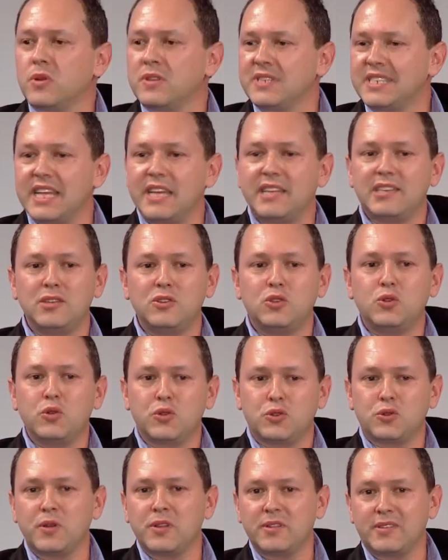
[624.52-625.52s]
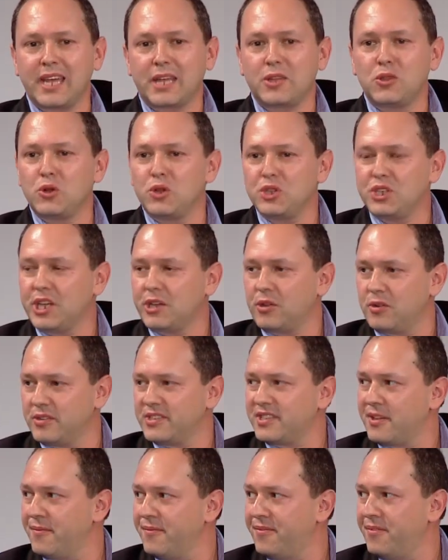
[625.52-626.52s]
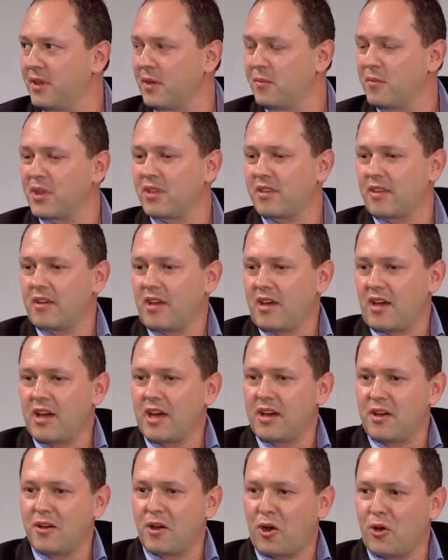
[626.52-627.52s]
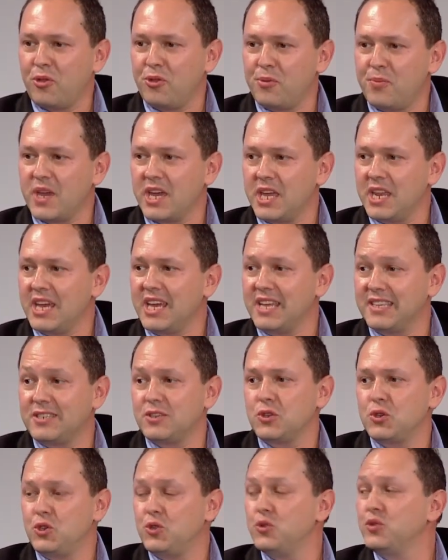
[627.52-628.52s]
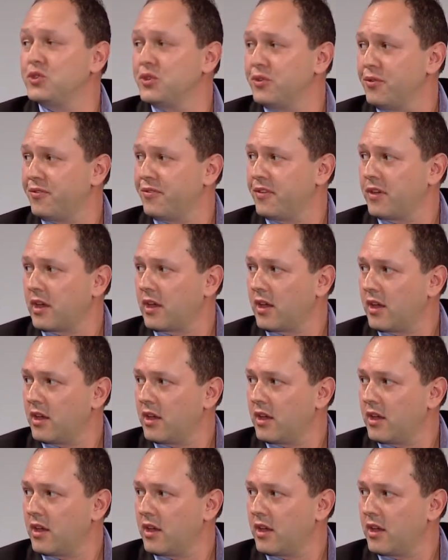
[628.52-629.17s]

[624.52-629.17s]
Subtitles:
translates into a technological something, but on the beginning, it's a user thing.